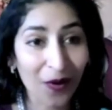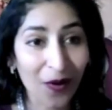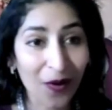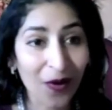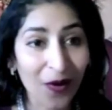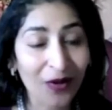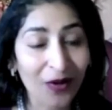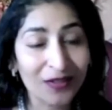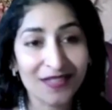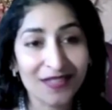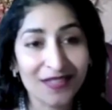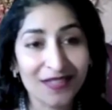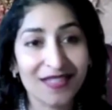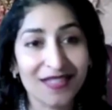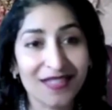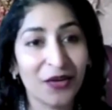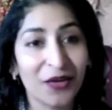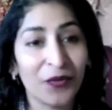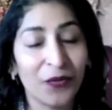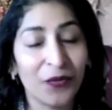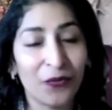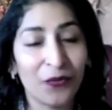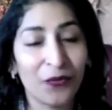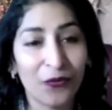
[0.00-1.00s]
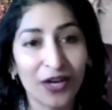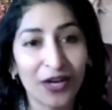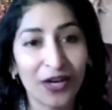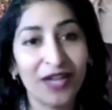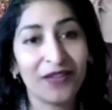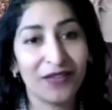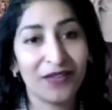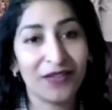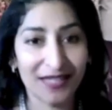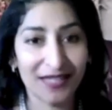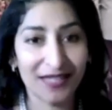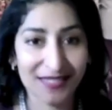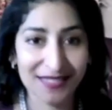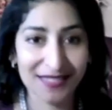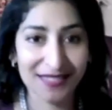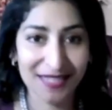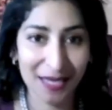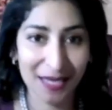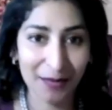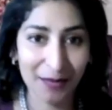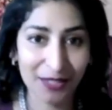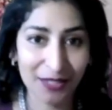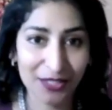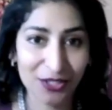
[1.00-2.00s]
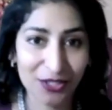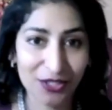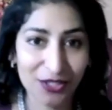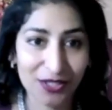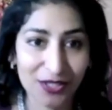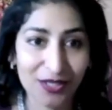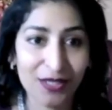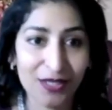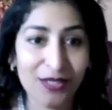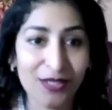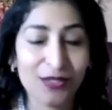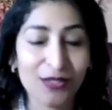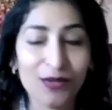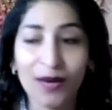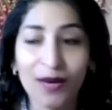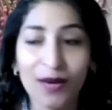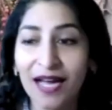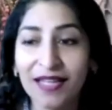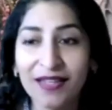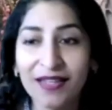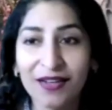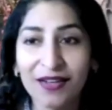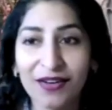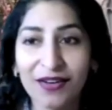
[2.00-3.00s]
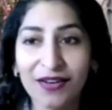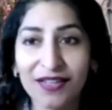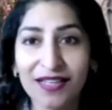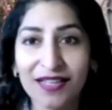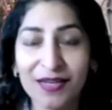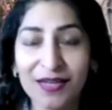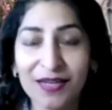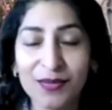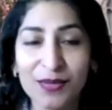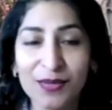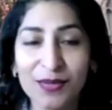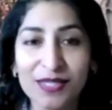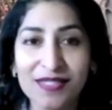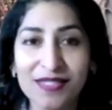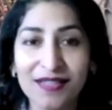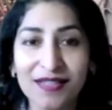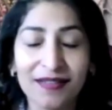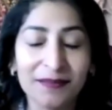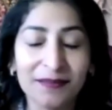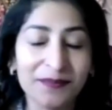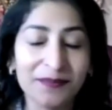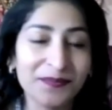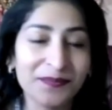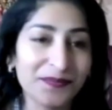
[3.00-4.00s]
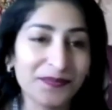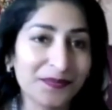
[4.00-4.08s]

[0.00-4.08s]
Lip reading: authors that are very well established. So I thought it was a